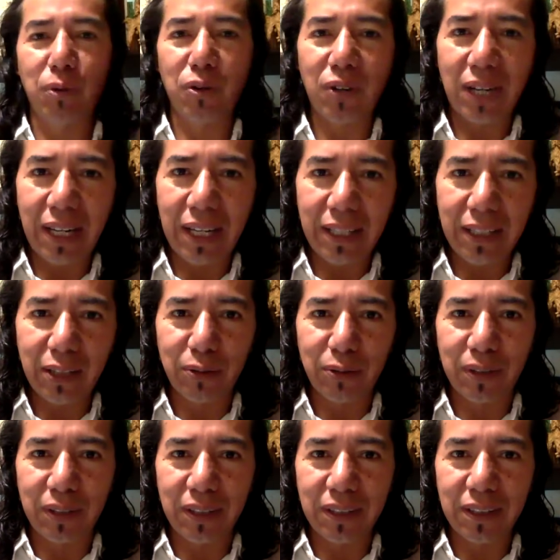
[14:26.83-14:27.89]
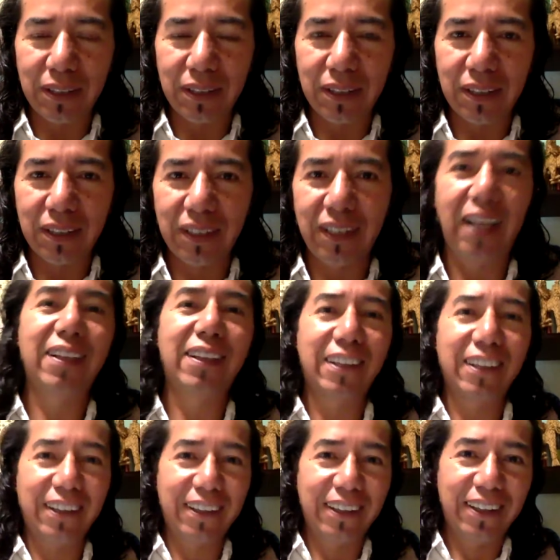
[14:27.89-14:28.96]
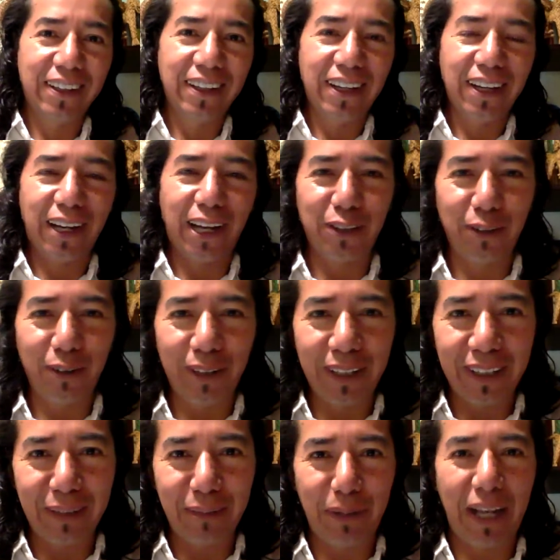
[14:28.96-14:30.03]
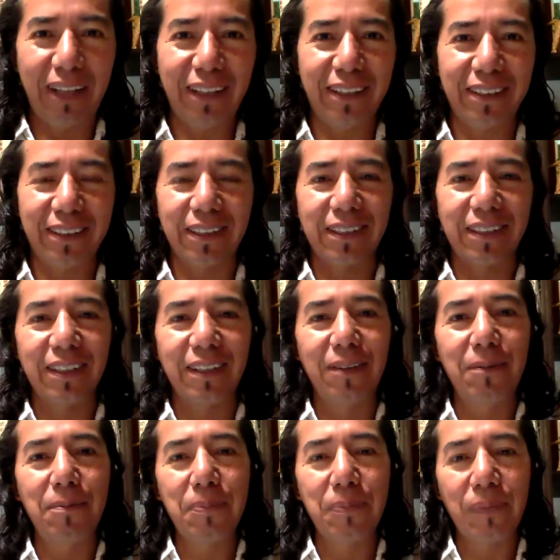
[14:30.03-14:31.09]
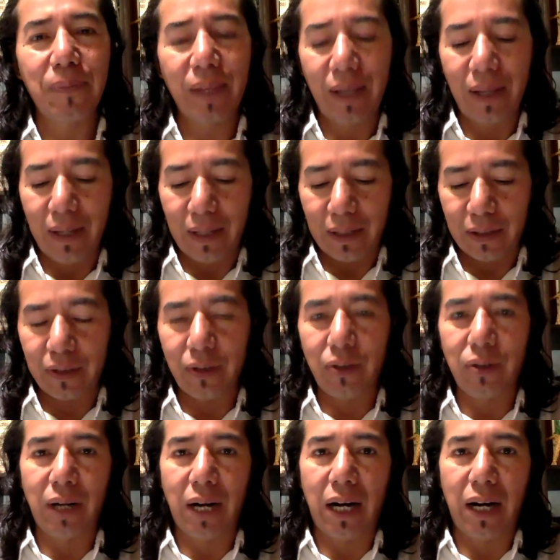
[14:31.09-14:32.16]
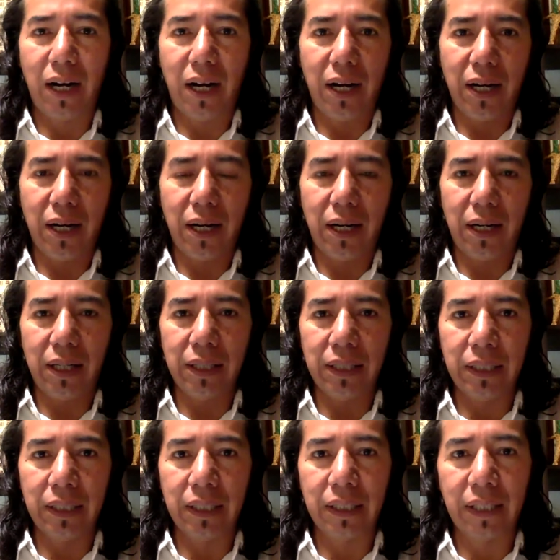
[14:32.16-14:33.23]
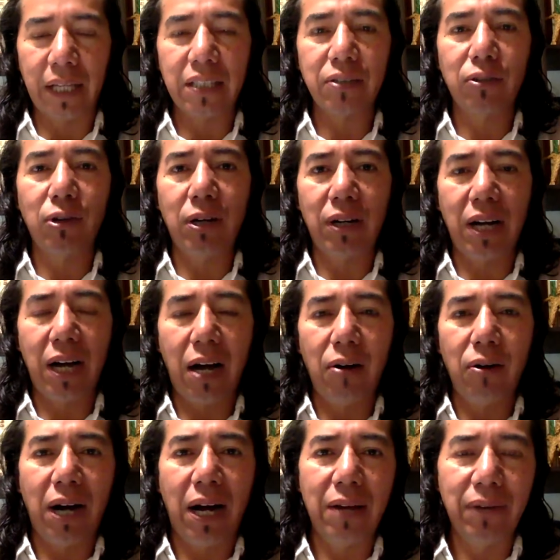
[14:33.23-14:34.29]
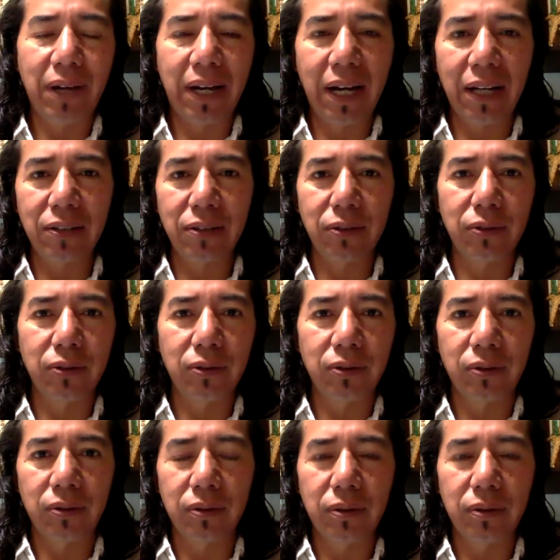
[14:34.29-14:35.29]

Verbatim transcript: more related to this than the Catholic practices. So uh, that's ho- how I began to,